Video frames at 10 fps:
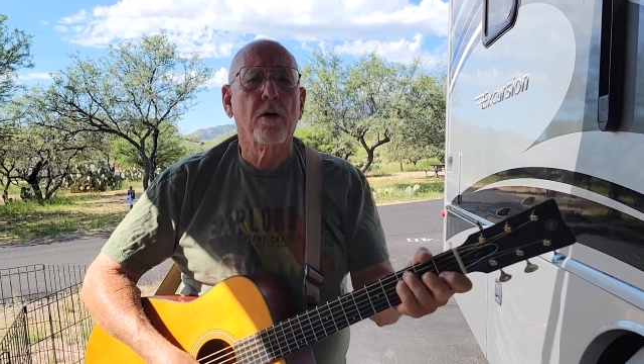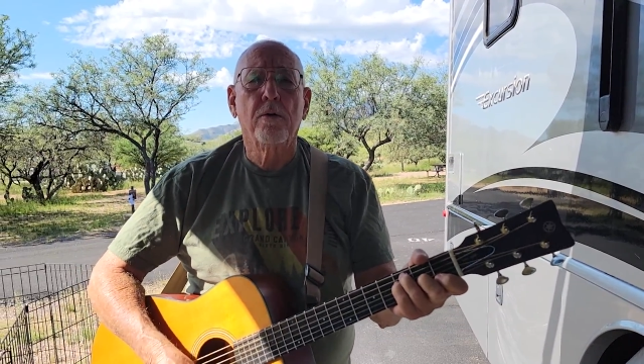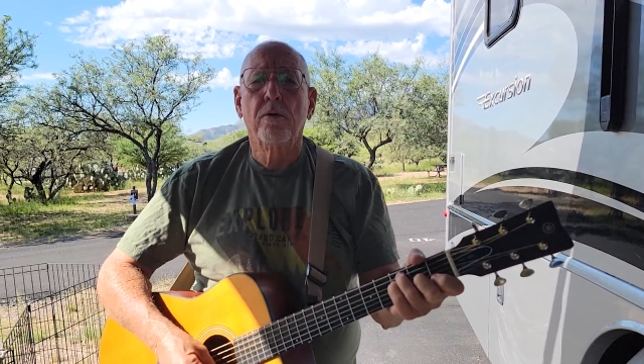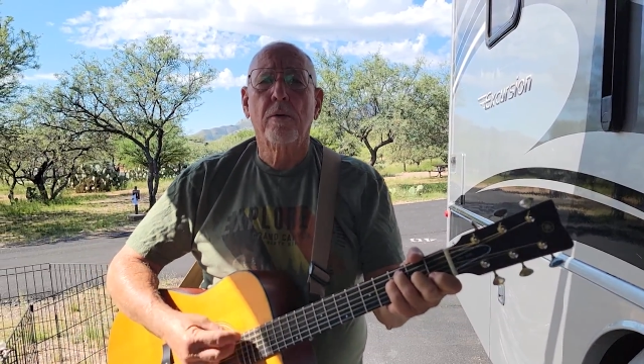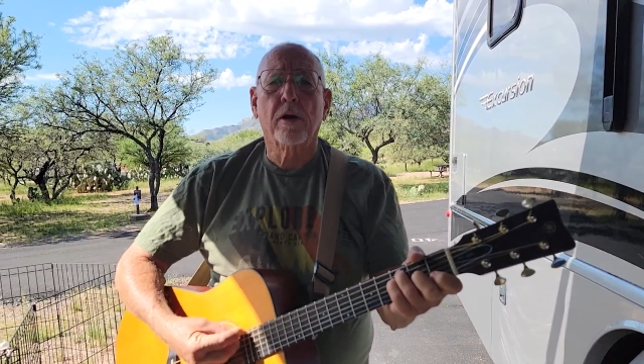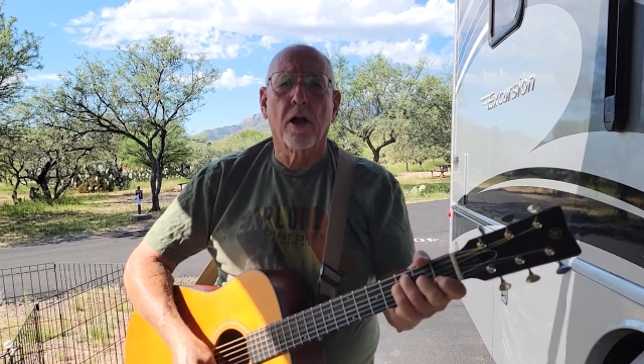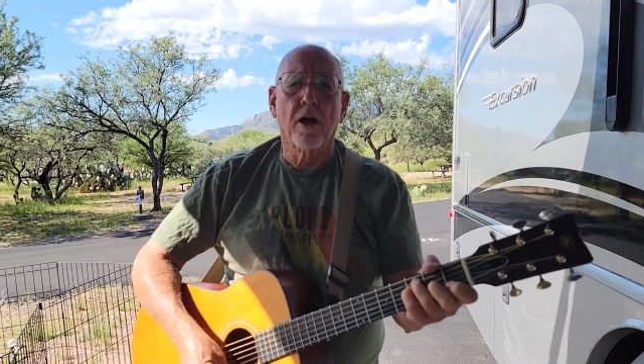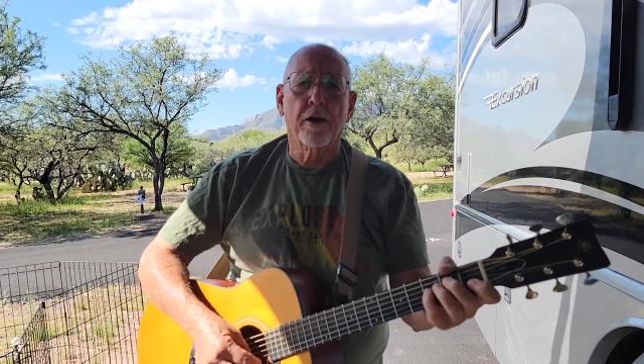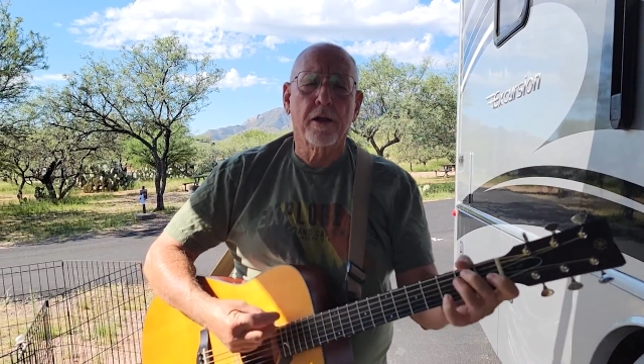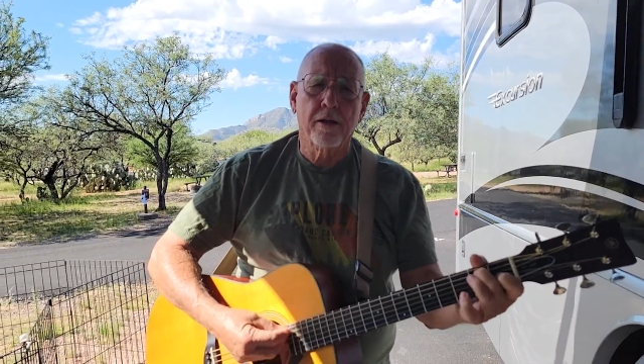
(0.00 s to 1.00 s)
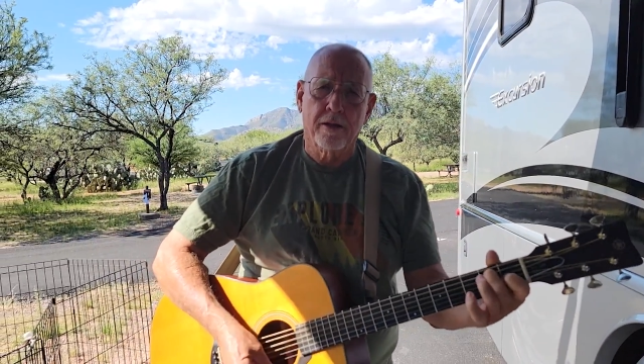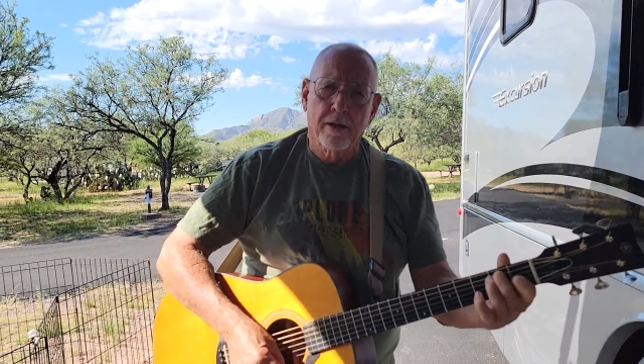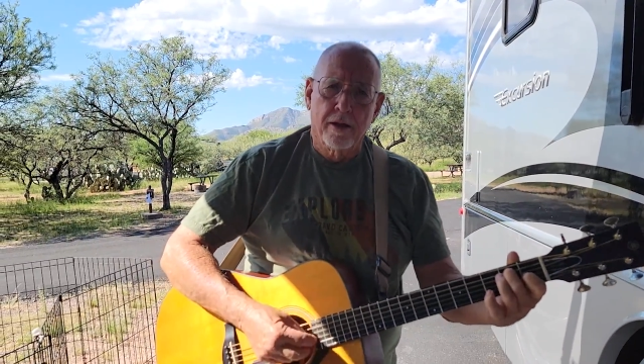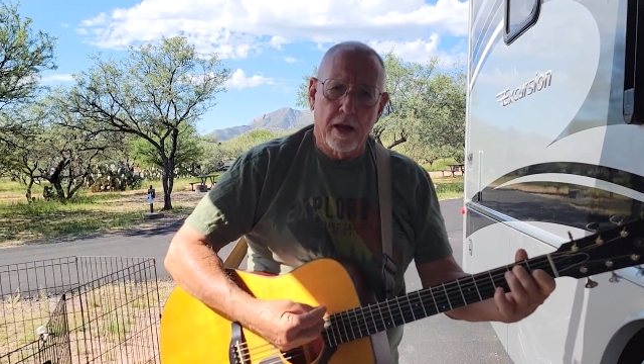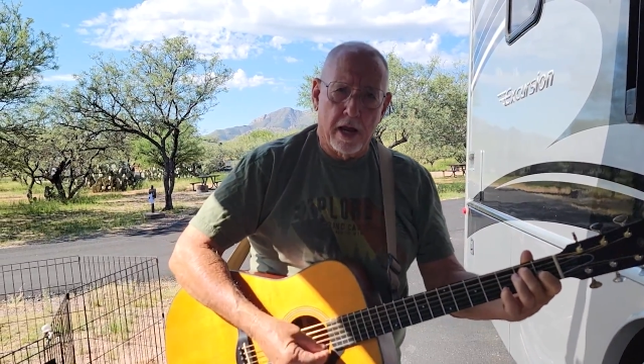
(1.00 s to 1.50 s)
We're gonna
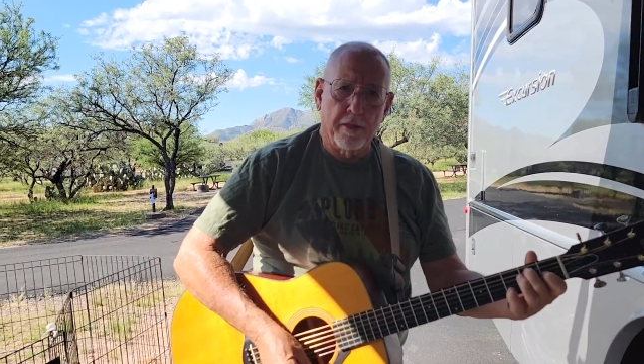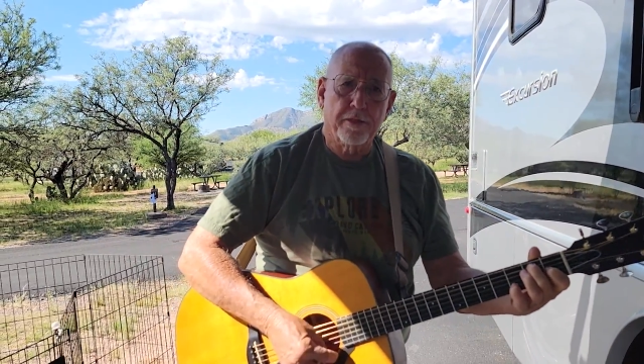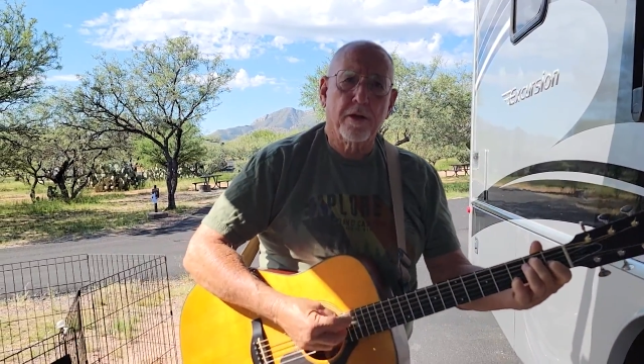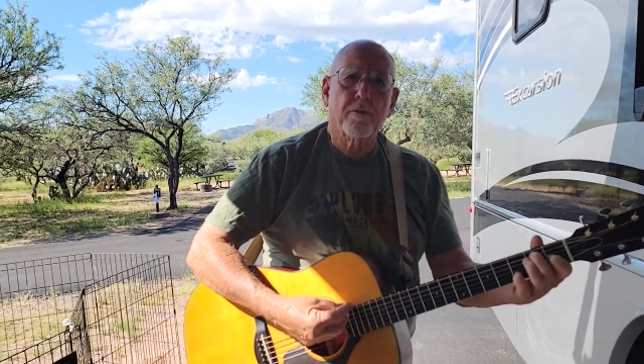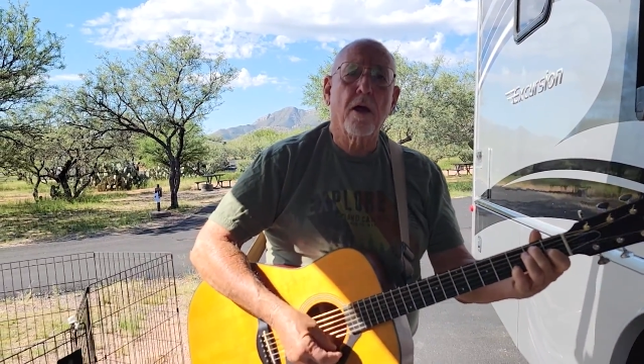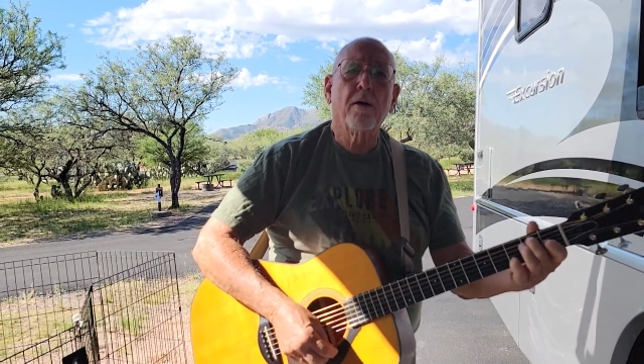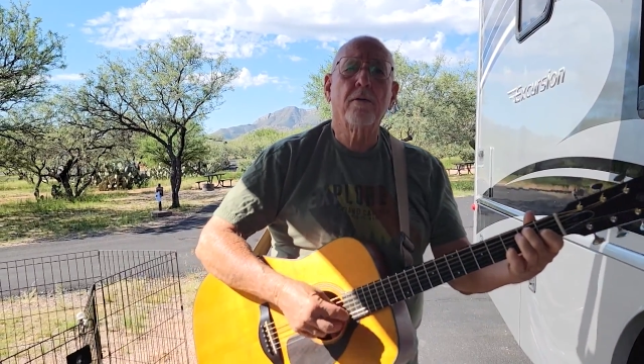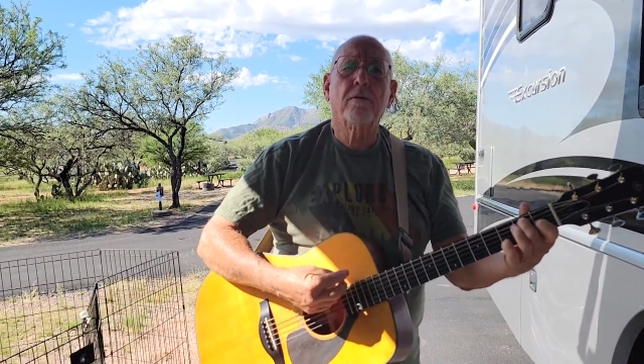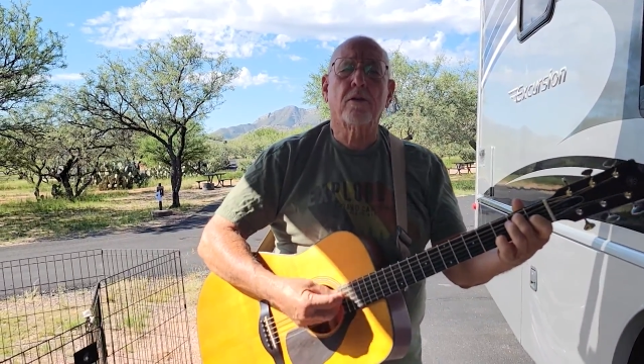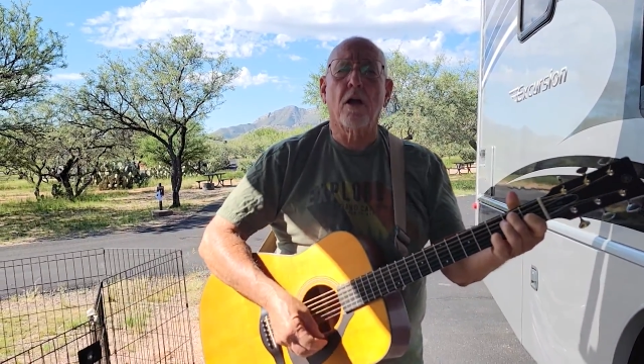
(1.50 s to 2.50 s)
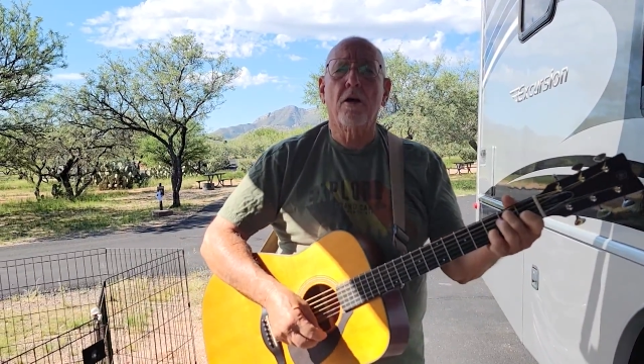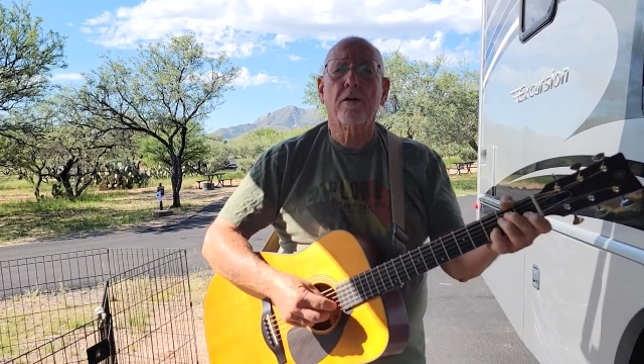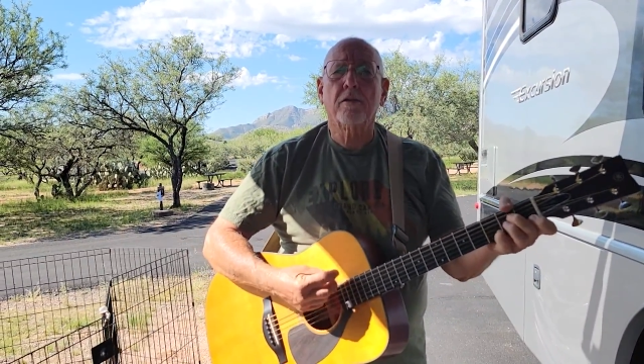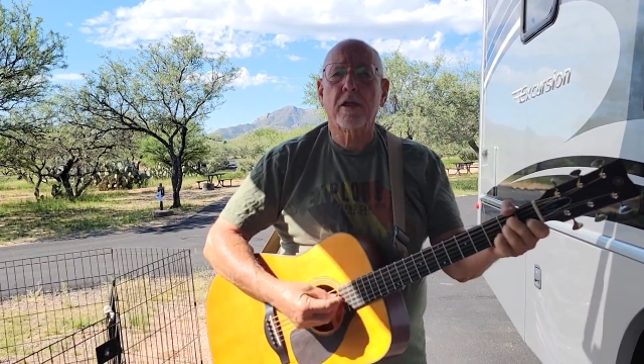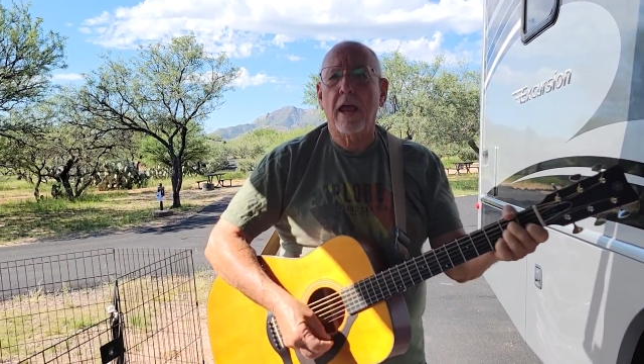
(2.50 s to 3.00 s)
hit the road,
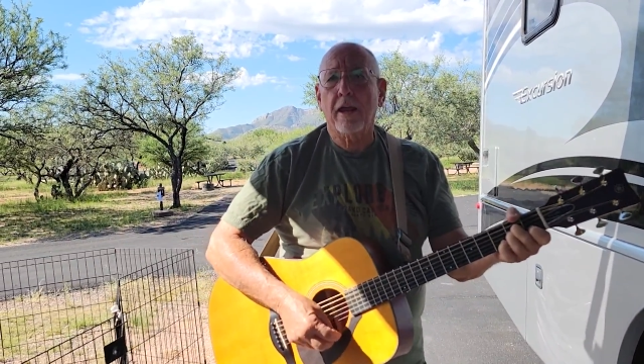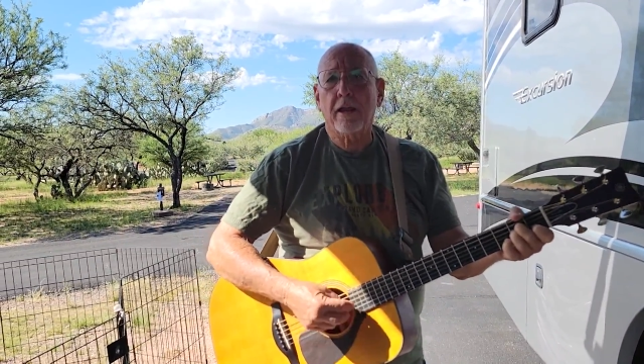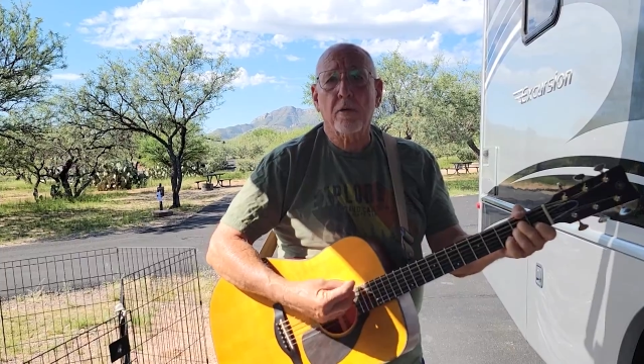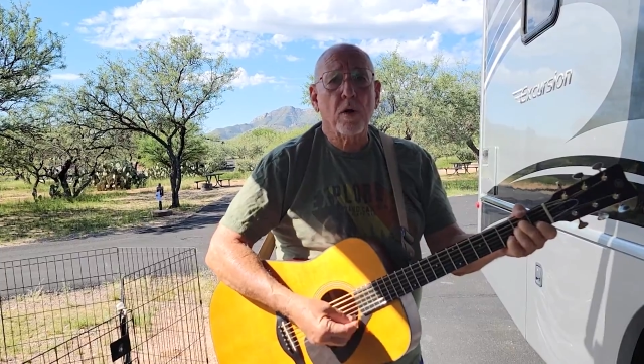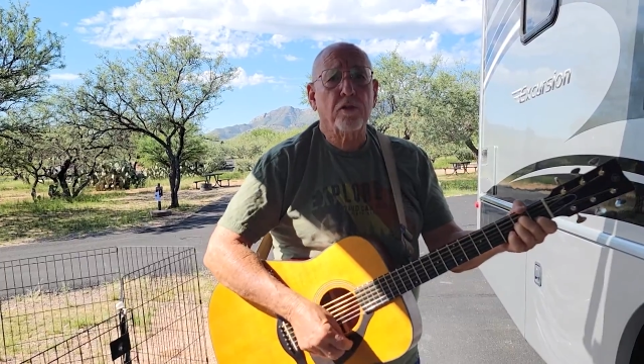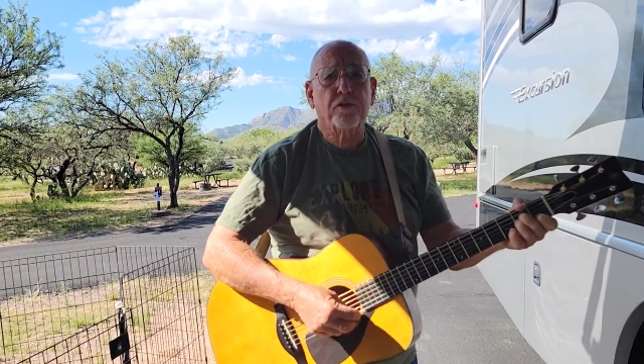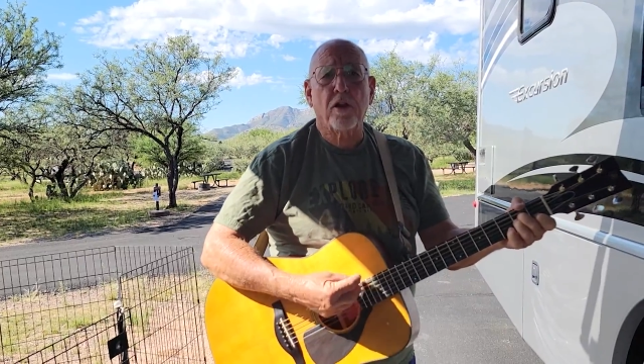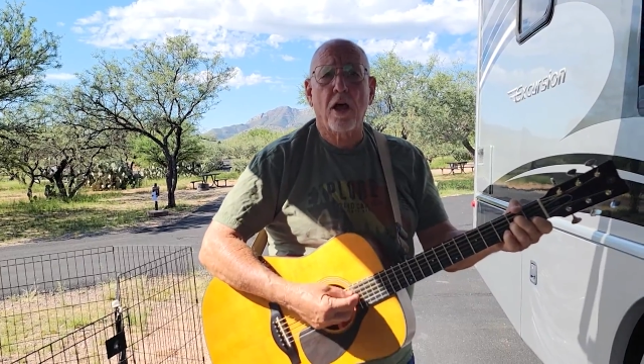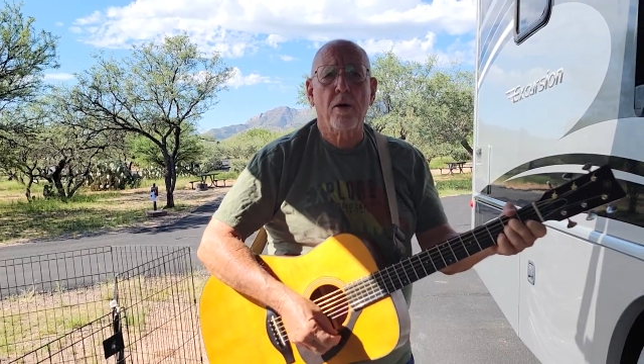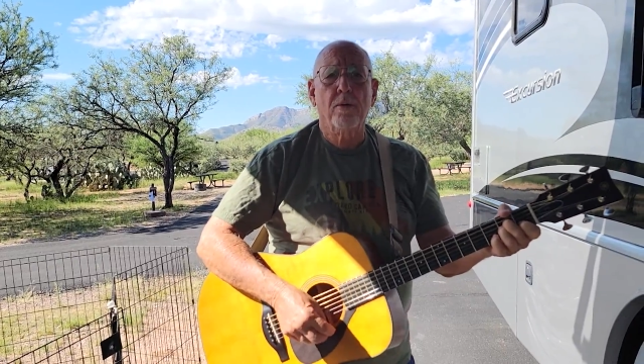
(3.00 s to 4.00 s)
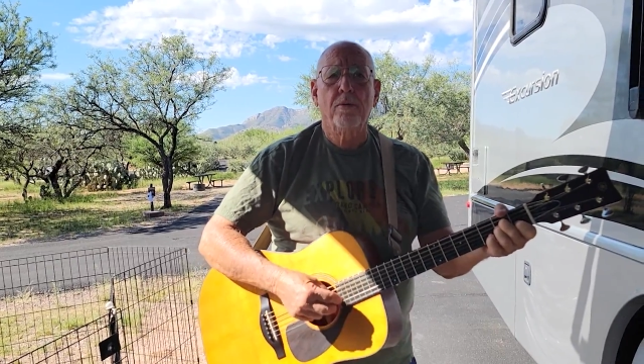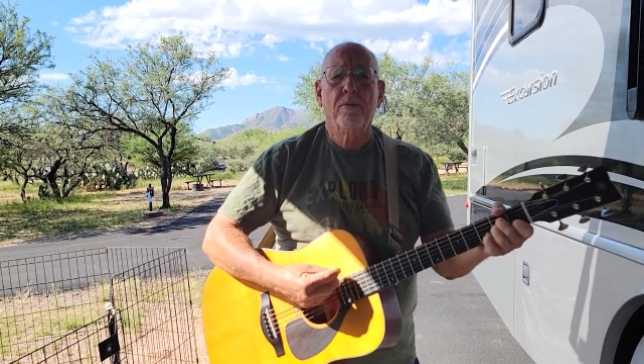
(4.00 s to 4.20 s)
gonna take it real slow.